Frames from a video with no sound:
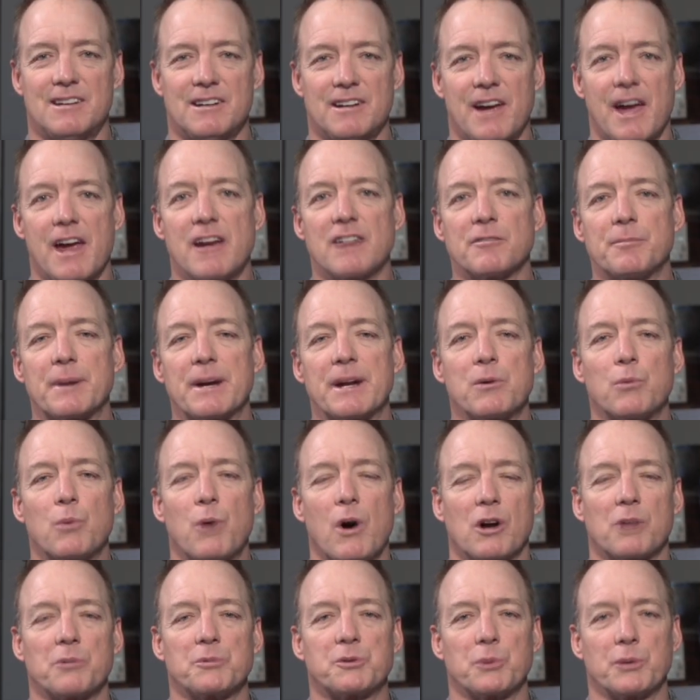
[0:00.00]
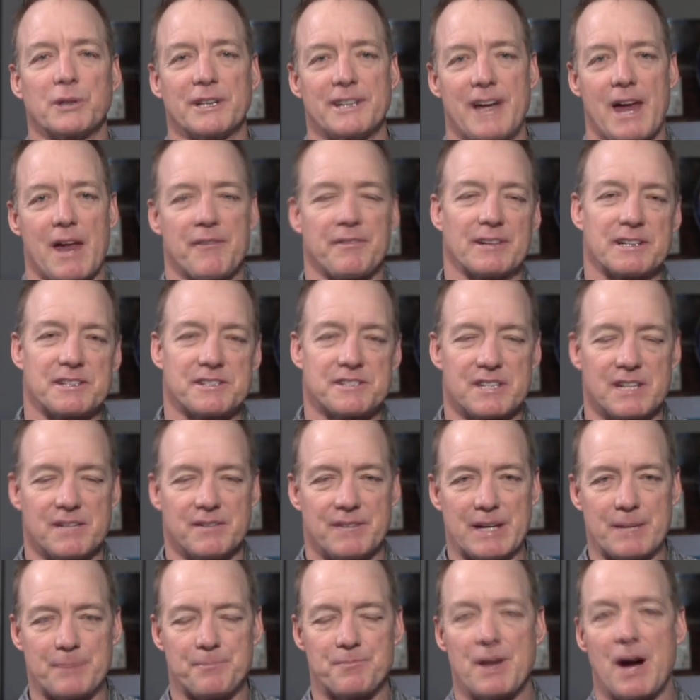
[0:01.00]
Hey, everybody. Welcome to Elite Athletes
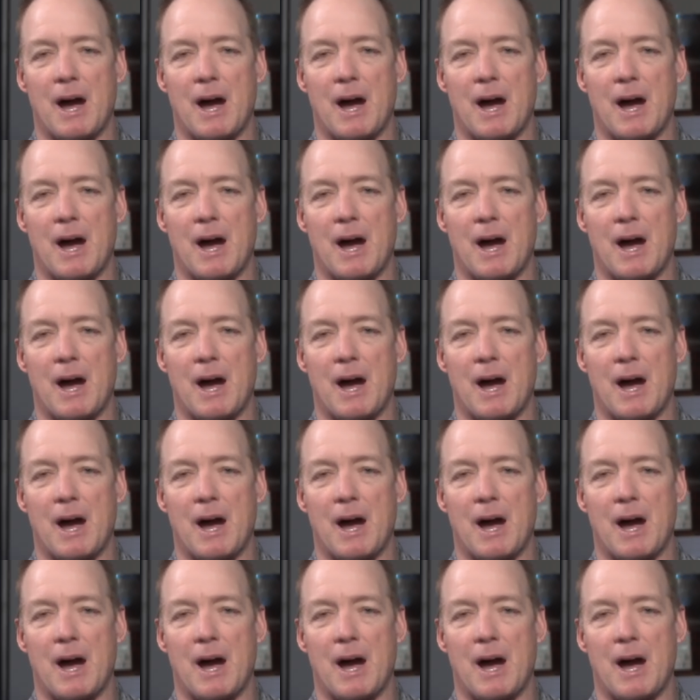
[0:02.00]
TV.